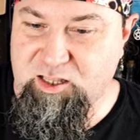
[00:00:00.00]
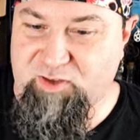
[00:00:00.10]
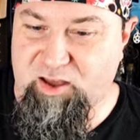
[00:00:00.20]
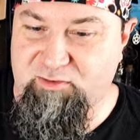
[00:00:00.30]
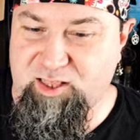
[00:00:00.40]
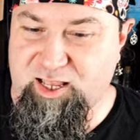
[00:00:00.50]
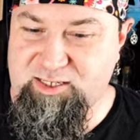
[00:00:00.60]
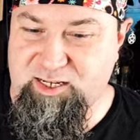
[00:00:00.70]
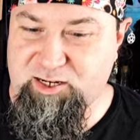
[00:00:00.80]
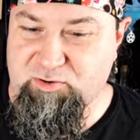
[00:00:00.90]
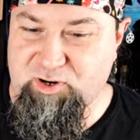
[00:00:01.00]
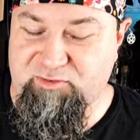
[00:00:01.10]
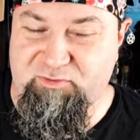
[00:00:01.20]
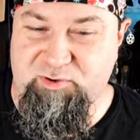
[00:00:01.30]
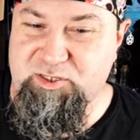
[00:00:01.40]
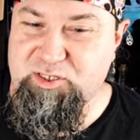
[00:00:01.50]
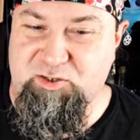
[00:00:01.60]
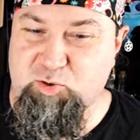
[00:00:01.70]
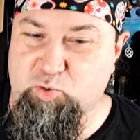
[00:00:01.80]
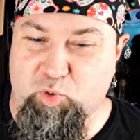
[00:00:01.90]
of everlasting grief, which is
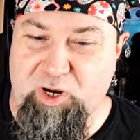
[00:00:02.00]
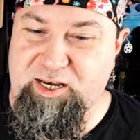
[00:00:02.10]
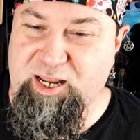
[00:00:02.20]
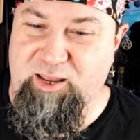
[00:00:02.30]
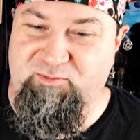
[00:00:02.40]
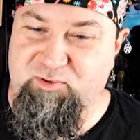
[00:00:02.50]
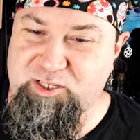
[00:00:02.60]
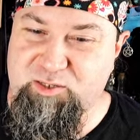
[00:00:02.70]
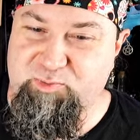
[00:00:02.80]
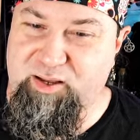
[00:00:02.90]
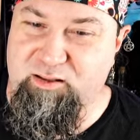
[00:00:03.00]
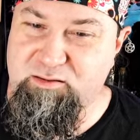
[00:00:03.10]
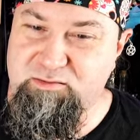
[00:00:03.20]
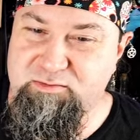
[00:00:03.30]
a great name for a spell.